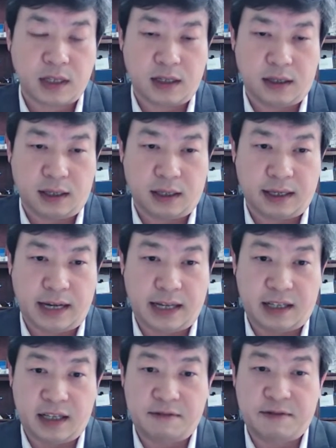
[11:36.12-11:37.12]

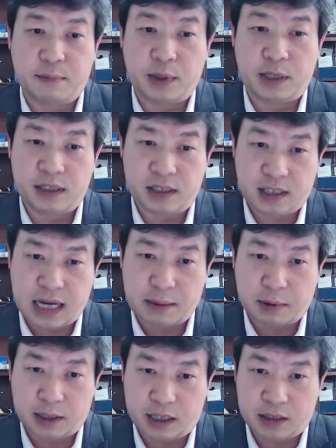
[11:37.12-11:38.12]
And if a PCT
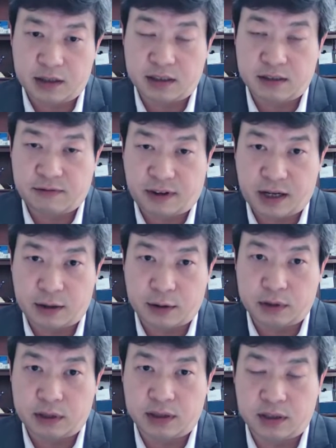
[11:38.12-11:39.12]
application is
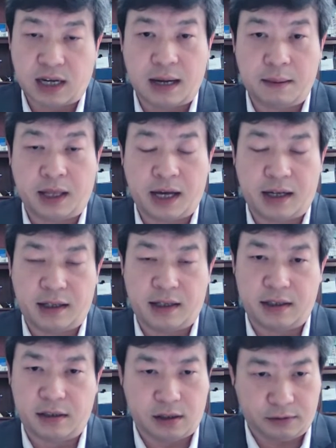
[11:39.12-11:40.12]
filed, the timeline
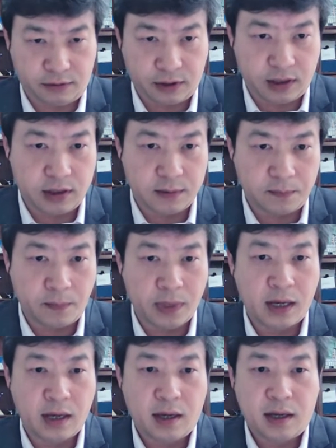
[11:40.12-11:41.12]
is different.
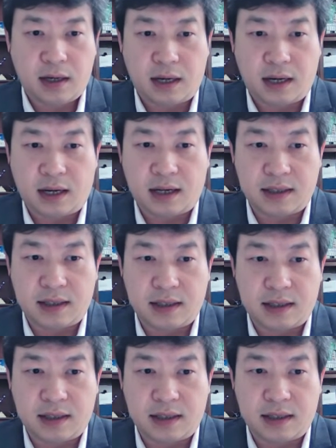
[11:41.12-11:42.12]
The
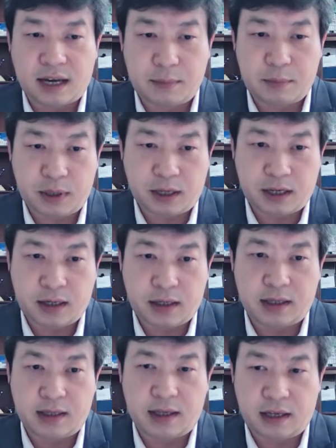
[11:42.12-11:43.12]

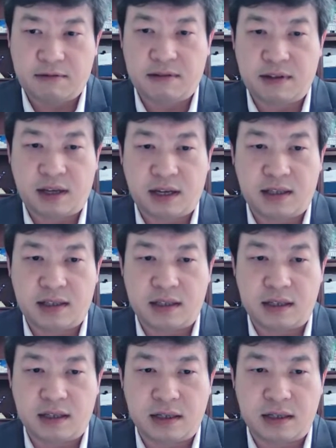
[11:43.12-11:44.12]
CNIPA, if they
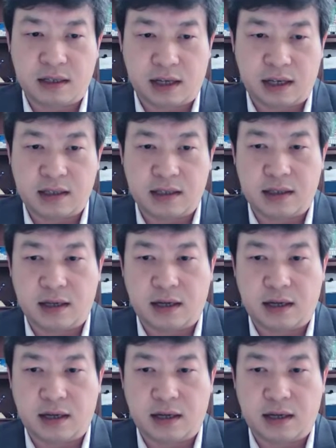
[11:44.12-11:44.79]
think